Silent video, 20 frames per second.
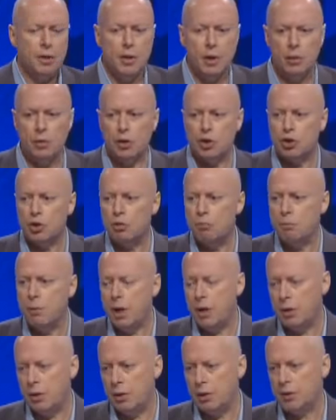There are
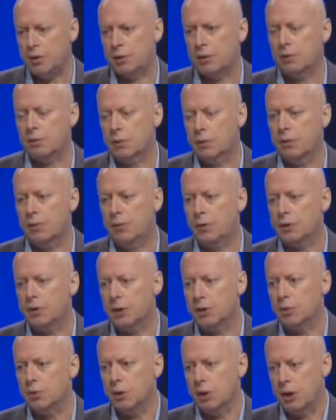tremendous
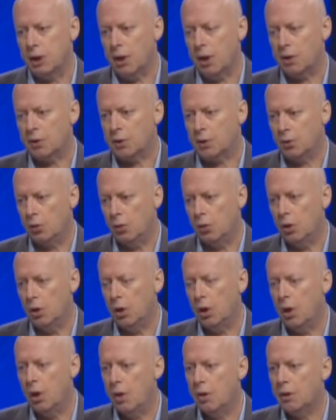differences within our school.
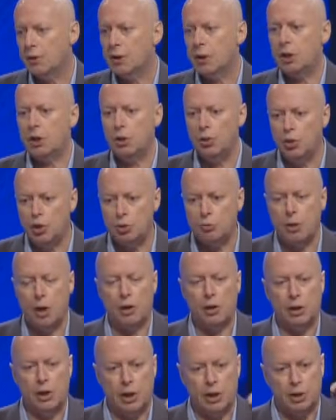There's a huge
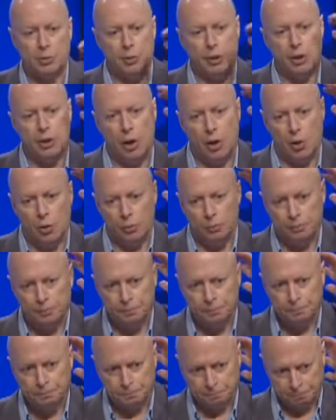amount yet to be known
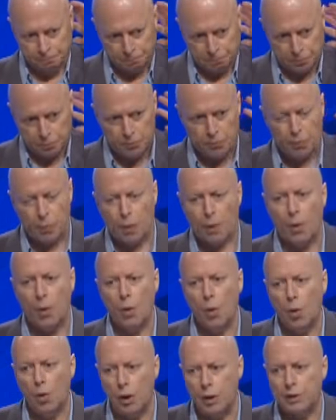
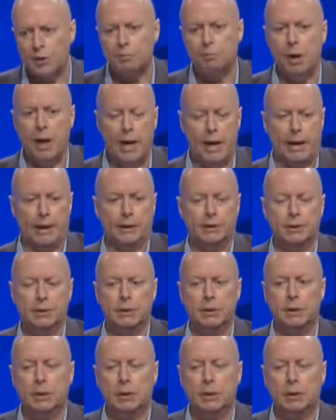or explained.